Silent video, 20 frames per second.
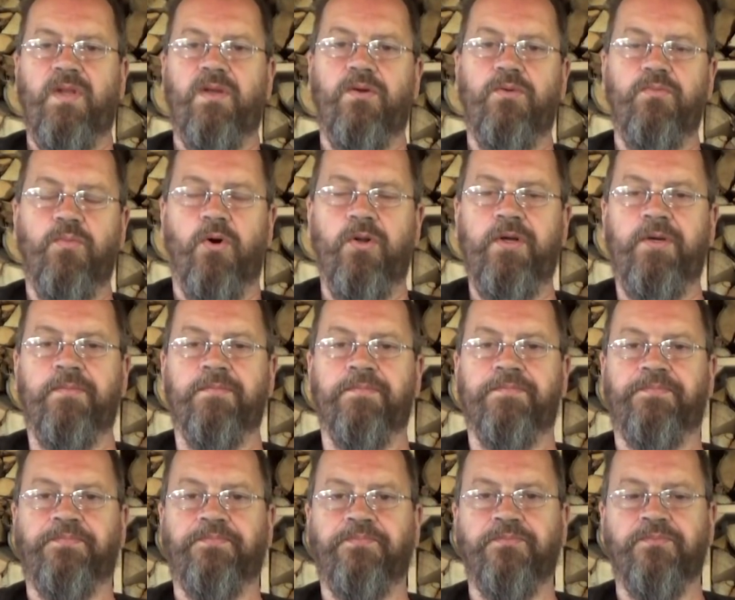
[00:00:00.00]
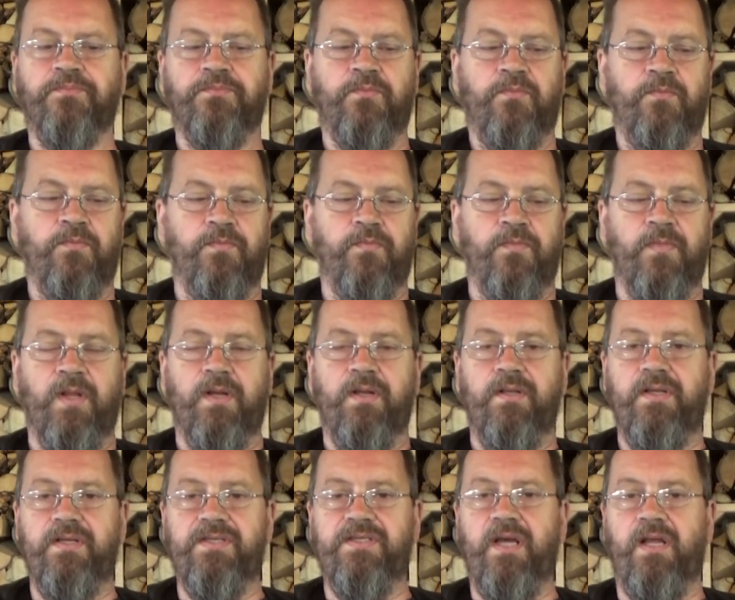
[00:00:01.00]
Good morning.
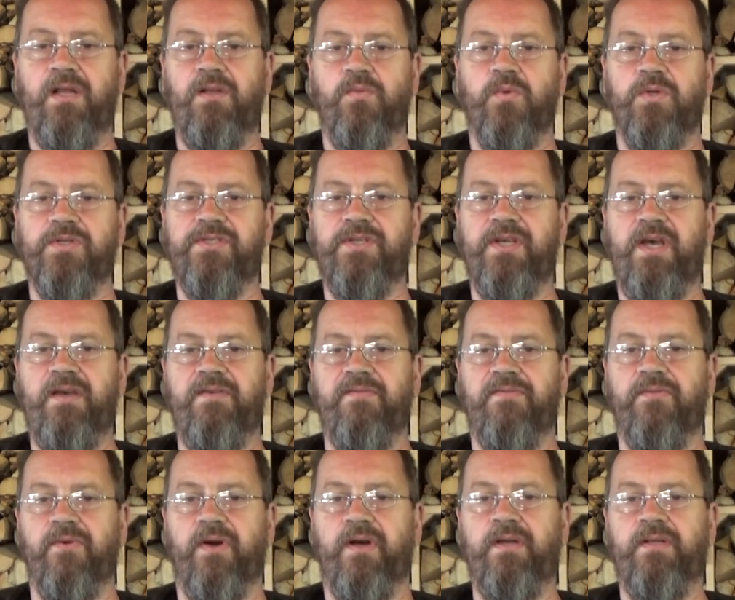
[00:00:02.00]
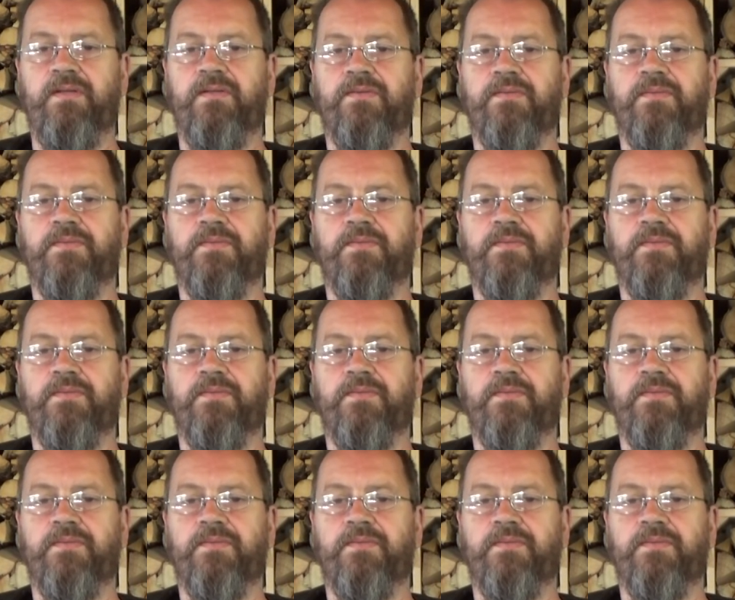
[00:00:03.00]
They said it was safe, right?